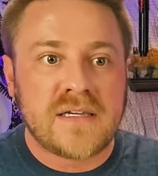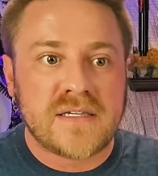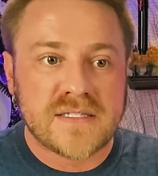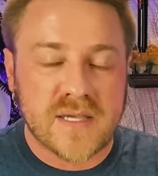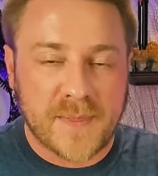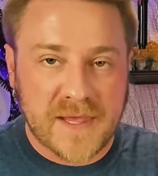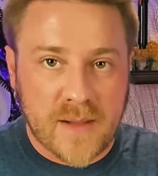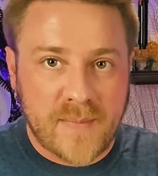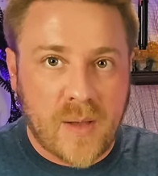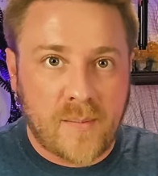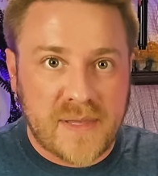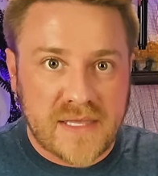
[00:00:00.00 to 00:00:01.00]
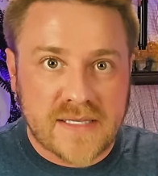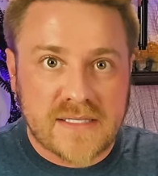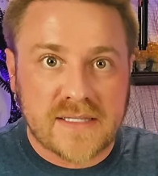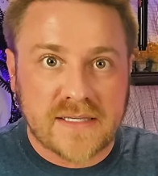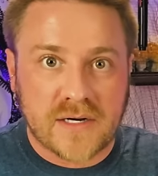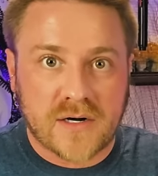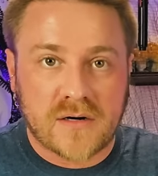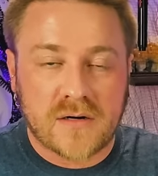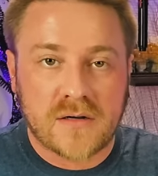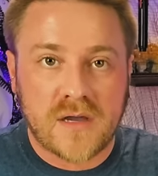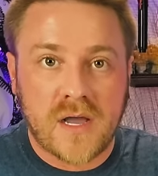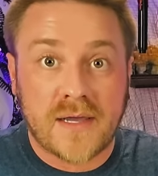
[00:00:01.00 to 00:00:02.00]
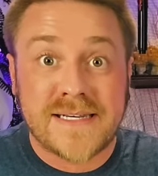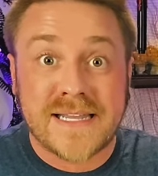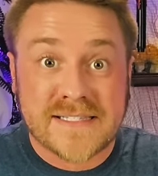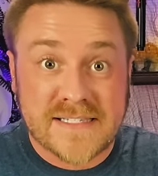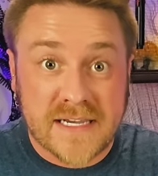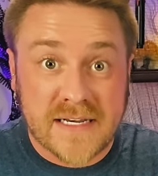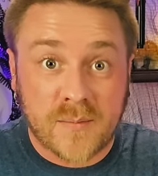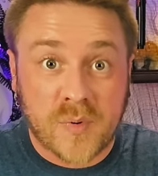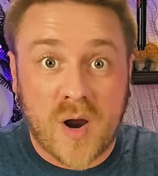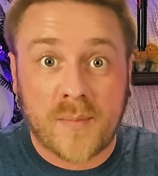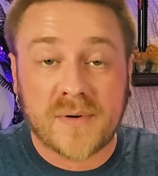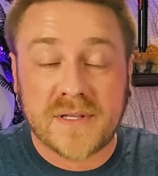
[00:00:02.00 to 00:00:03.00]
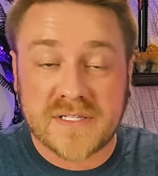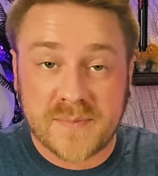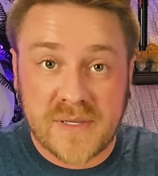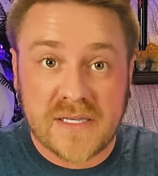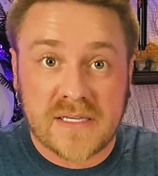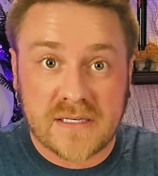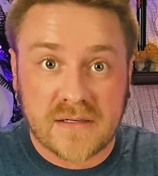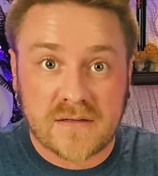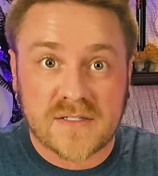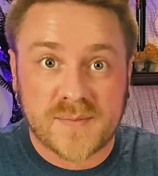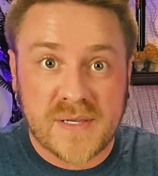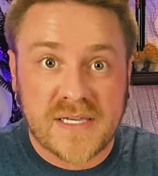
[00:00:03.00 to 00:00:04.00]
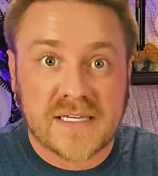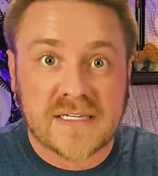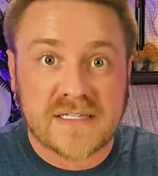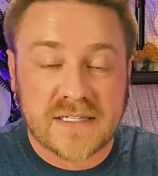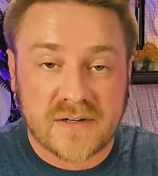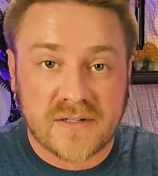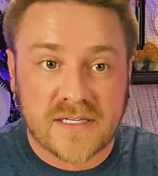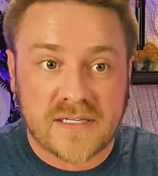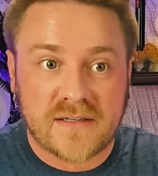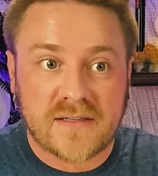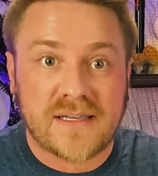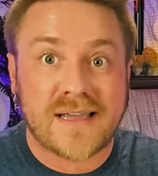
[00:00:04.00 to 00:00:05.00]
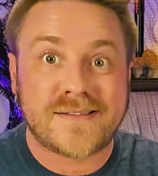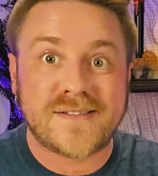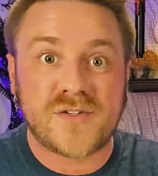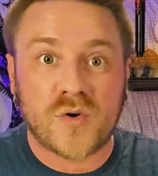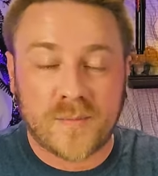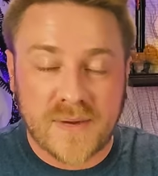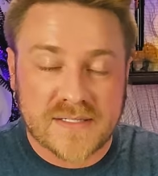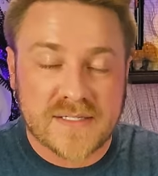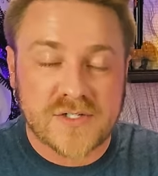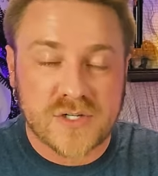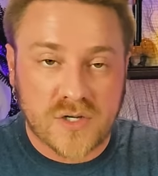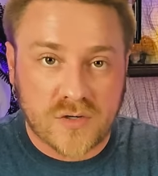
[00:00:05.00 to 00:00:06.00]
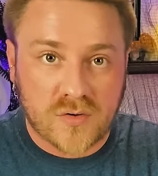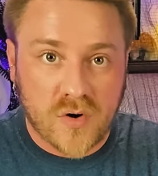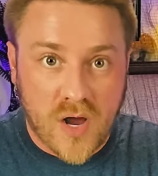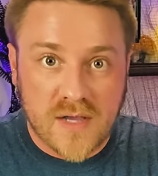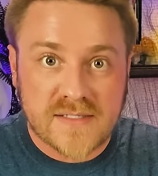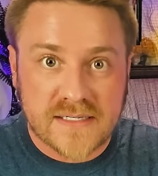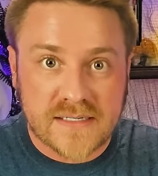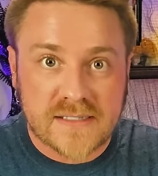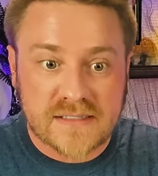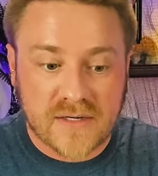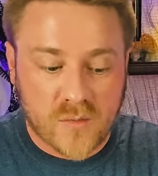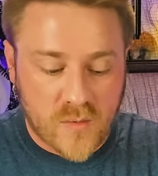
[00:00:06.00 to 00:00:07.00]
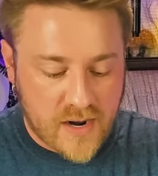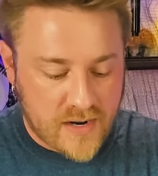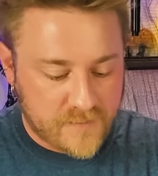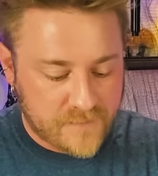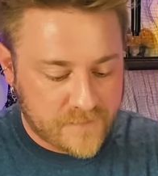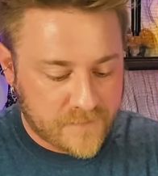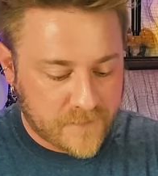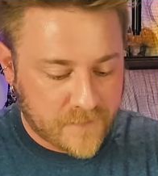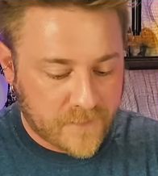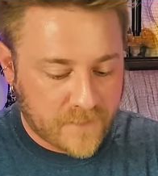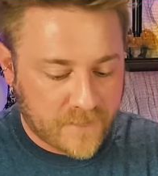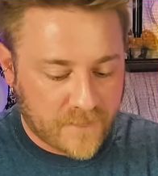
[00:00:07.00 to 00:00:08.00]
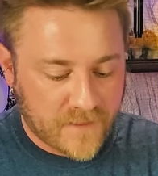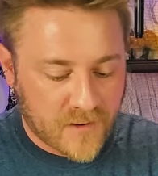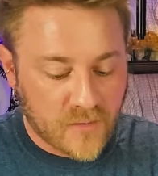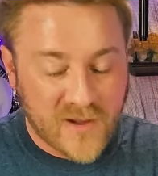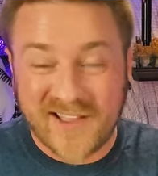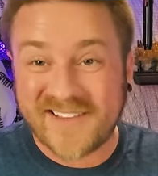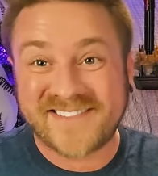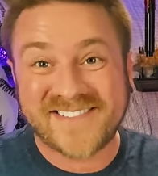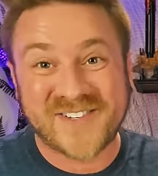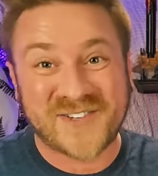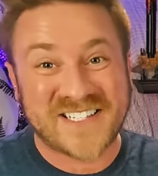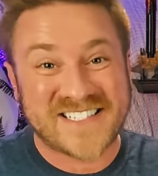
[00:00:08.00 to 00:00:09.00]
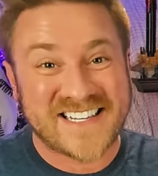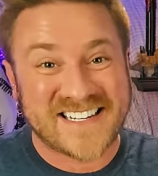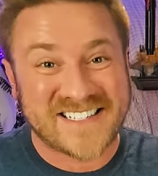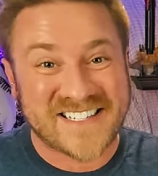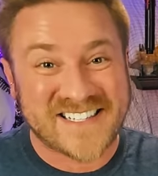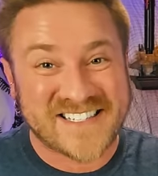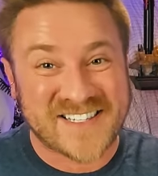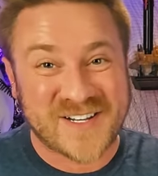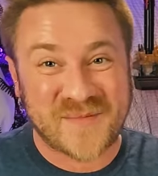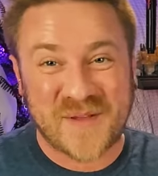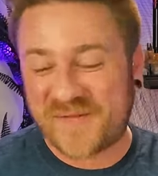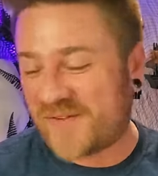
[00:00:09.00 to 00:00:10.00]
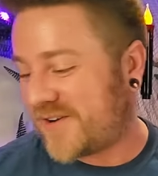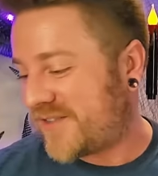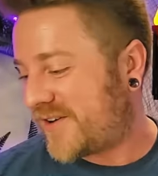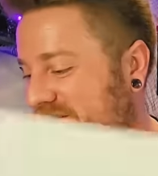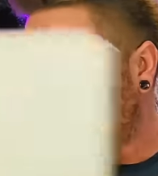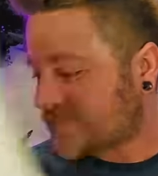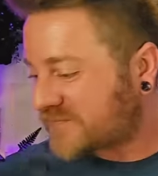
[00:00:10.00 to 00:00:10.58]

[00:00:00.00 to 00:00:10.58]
Something about being clear, enunciating properly, speaking clearly gets your message across in a clear way. Okay, so let's get into this a little bit further.